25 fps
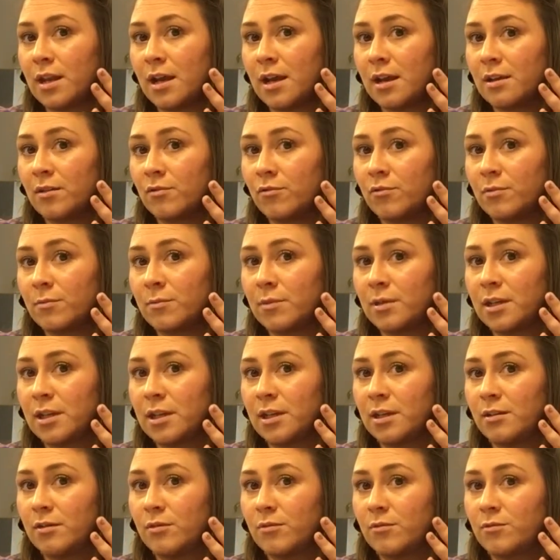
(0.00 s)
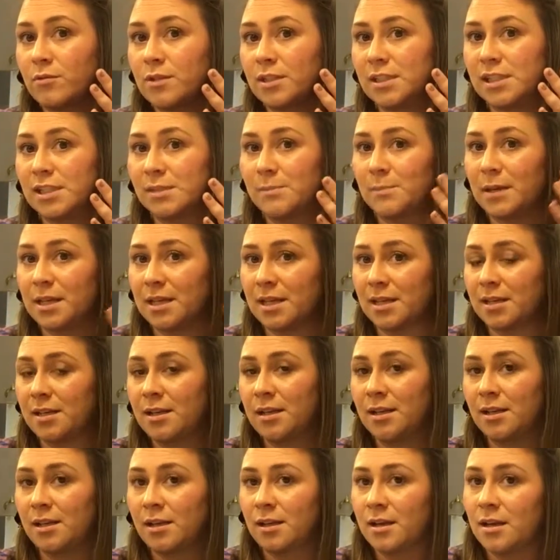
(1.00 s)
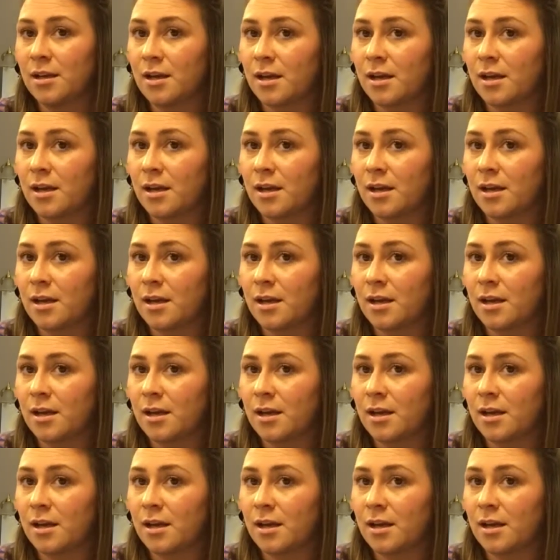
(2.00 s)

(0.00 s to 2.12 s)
I normally would spend.